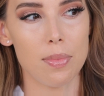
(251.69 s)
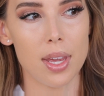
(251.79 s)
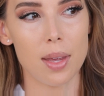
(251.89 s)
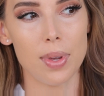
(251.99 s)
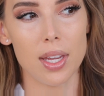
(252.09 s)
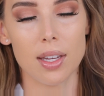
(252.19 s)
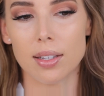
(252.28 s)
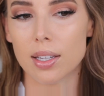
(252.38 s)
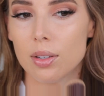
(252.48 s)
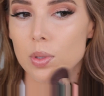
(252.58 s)
maybe
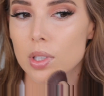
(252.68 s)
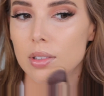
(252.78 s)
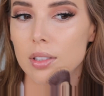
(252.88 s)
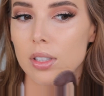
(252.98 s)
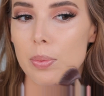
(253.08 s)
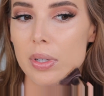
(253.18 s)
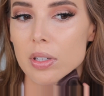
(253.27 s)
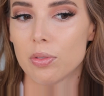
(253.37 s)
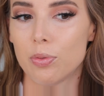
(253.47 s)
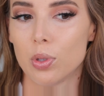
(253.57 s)
it gives a little
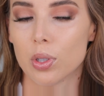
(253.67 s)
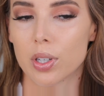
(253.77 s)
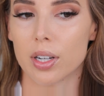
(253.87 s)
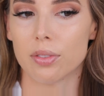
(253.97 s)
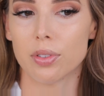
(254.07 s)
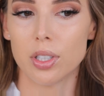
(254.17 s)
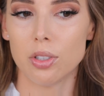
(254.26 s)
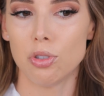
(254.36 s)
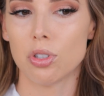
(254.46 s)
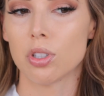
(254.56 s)
bit fuller
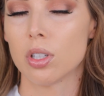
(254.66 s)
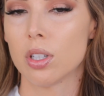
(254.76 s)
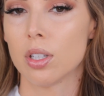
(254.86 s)
coverage,